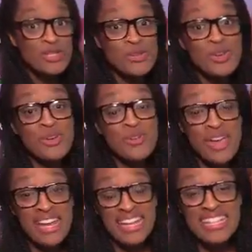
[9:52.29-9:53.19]
so you can
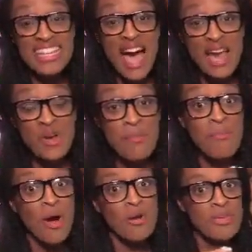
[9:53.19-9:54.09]
create an entire
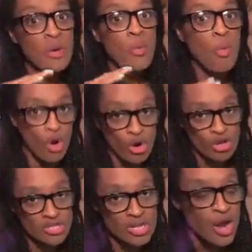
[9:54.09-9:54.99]
Barbie
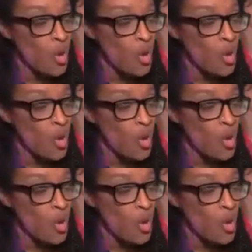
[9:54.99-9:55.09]
world,